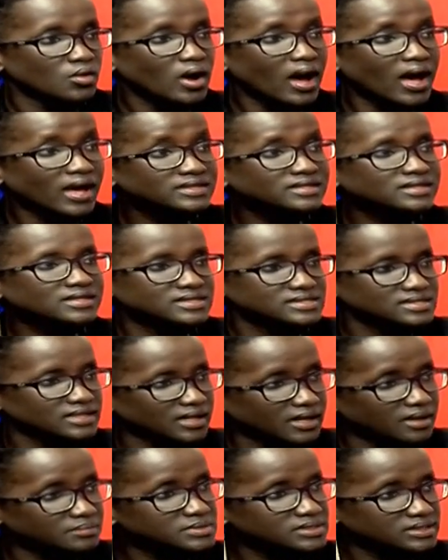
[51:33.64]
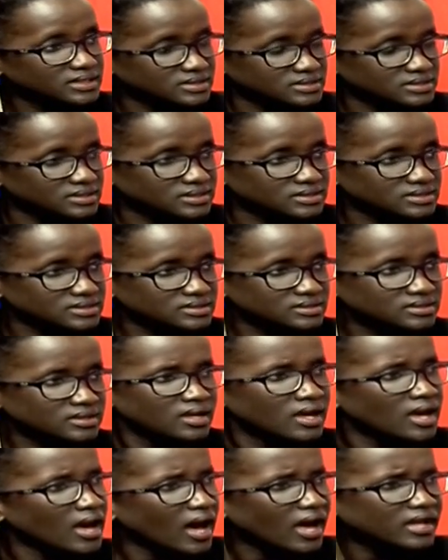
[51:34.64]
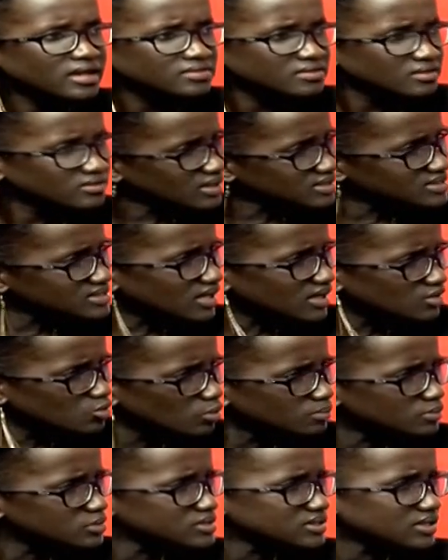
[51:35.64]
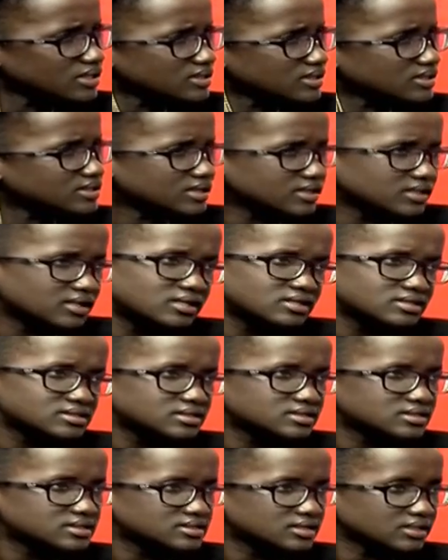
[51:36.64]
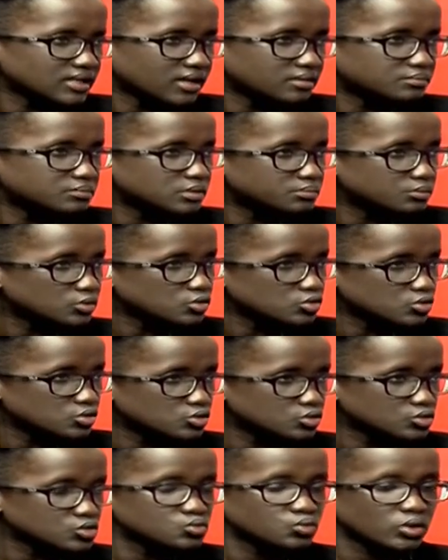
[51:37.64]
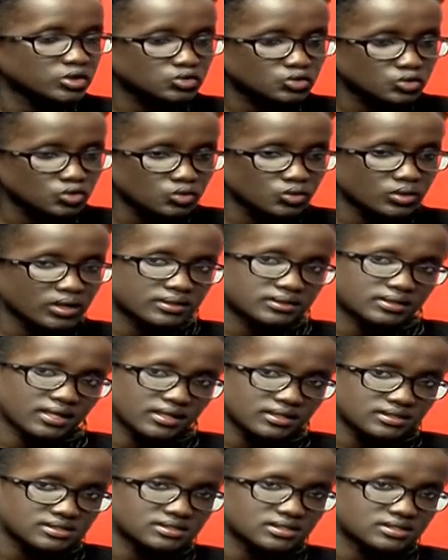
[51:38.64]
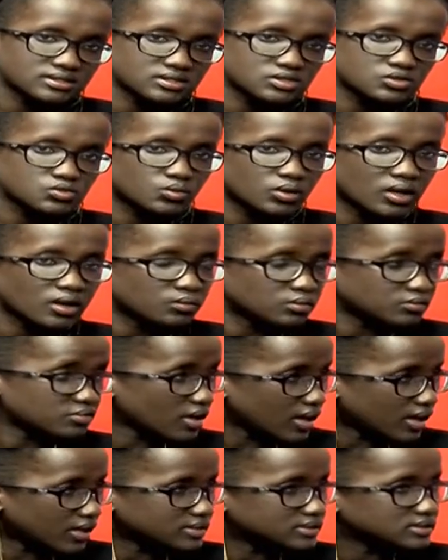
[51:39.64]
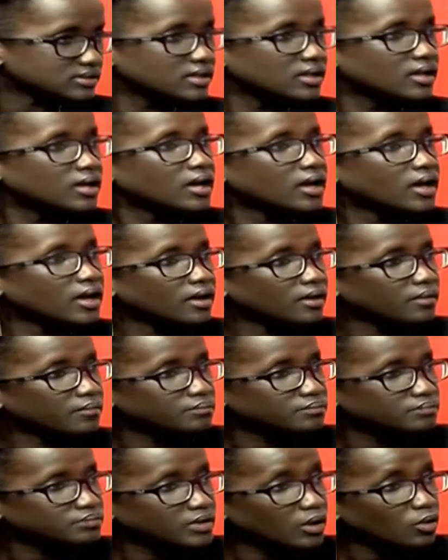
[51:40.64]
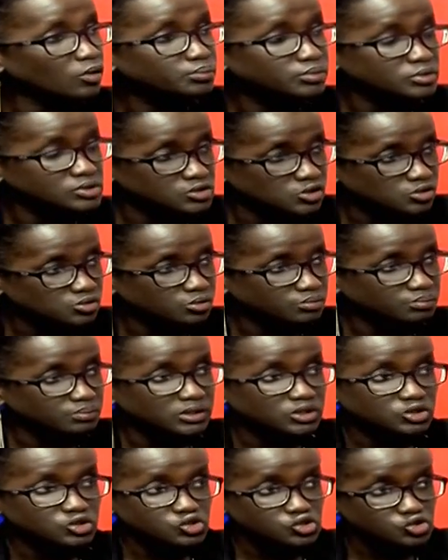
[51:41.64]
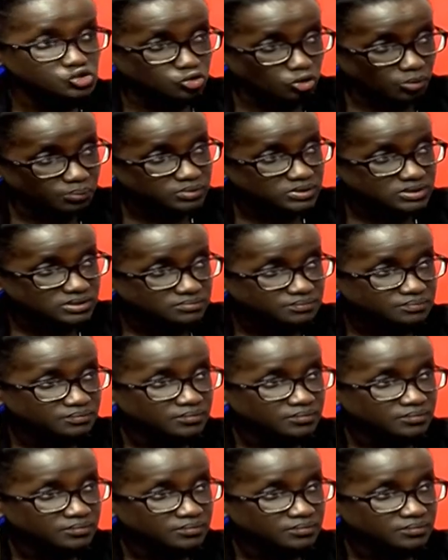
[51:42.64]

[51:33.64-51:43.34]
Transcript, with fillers: under the circumstances. And I think that's a normal standard that any citizen can be able to use. When you look at the instances where we've had um, the opposition being stopped,